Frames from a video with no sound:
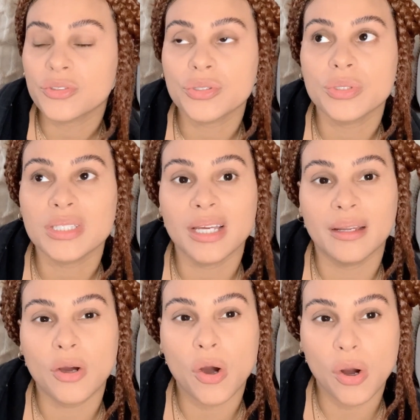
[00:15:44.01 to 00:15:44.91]
So it's kind
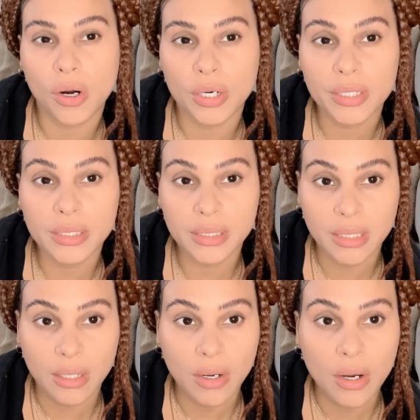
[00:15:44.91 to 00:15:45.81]
of hard
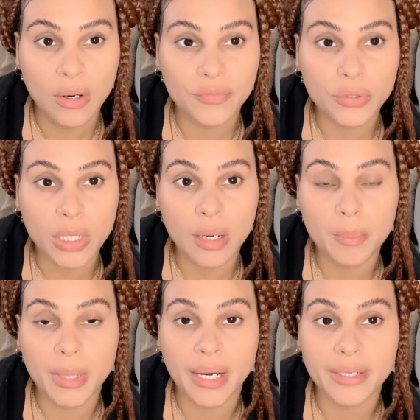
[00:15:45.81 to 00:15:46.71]
for a
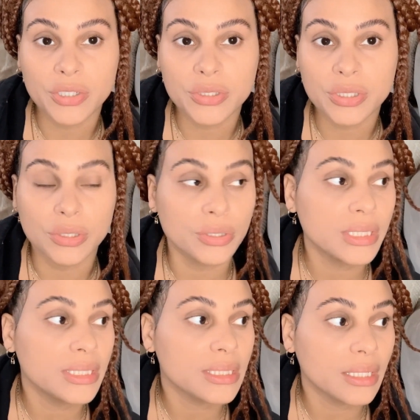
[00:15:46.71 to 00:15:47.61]
buyer to look
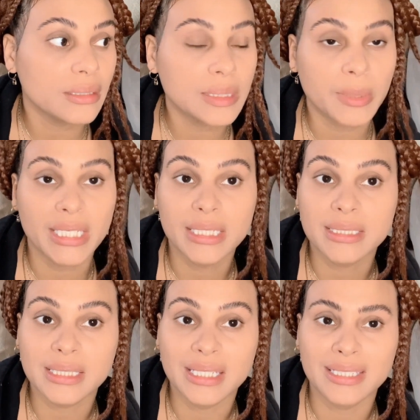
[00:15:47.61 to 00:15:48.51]
inside the space,
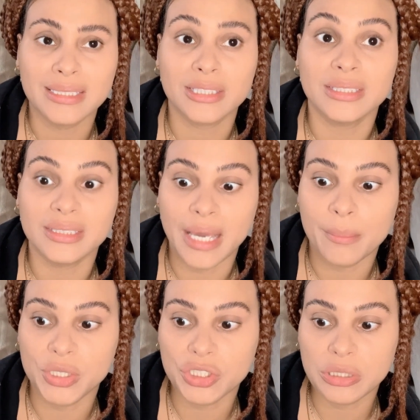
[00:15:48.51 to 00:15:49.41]
and it's that
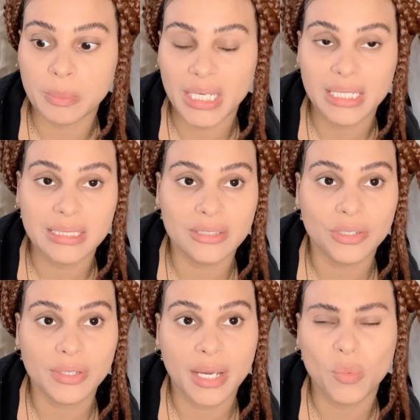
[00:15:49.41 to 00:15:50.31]
much space, and
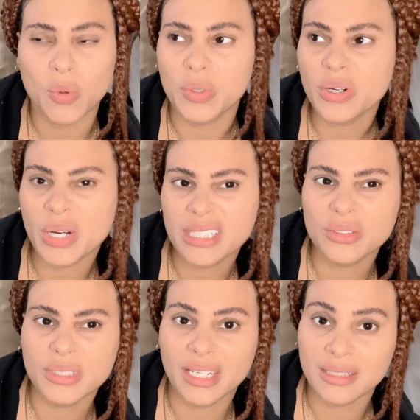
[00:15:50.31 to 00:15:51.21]
you're like, well, what do I
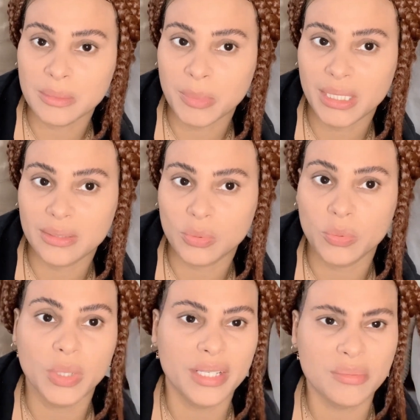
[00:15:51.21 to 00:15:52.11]
do in that space?
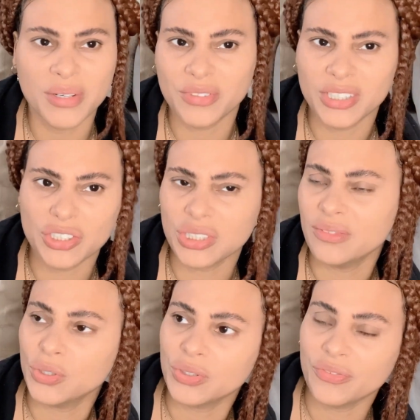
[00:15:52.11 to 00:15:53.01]
Well, is my furniture
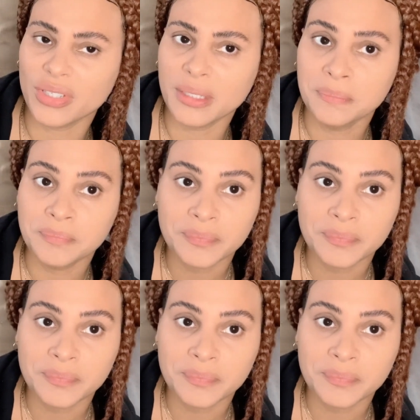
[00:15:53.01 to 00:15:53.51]
even gonna fit?